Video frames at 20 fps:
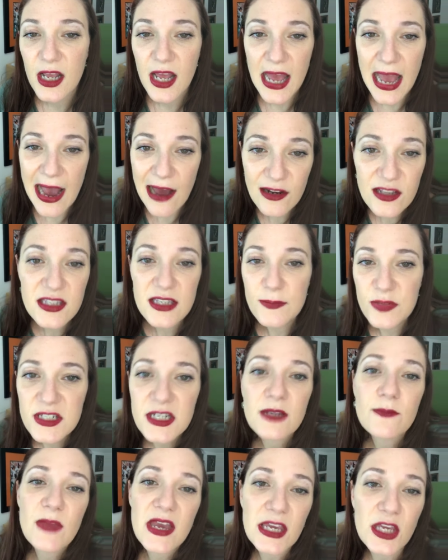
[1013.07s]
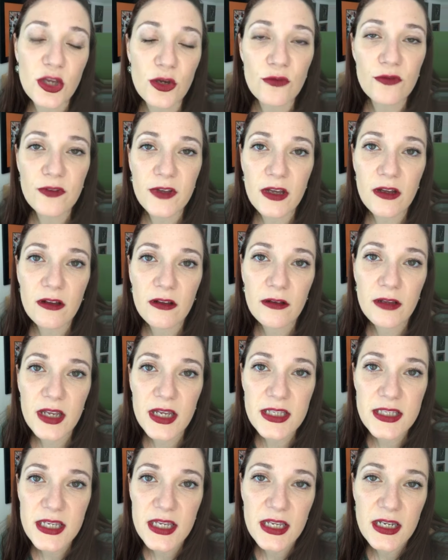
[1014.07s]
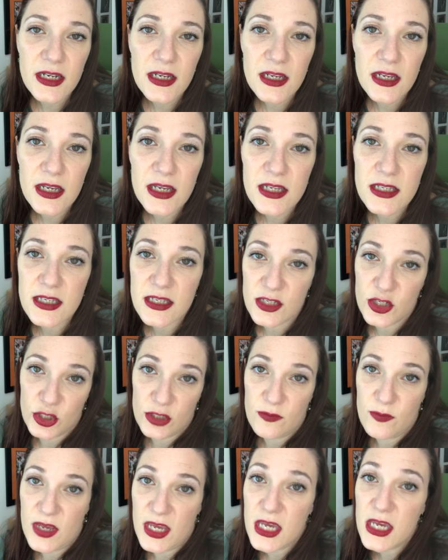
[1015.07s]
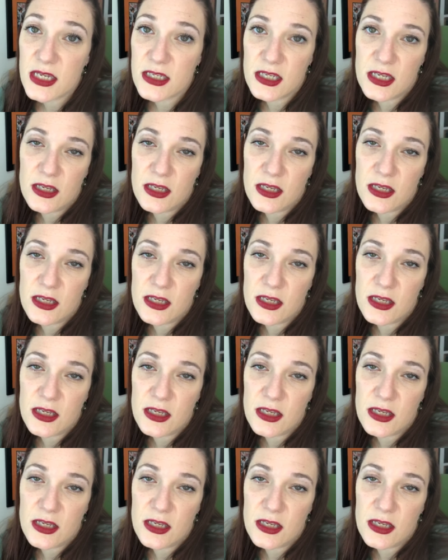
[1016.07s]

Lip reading: how does lipstick make you feel? Is it just me?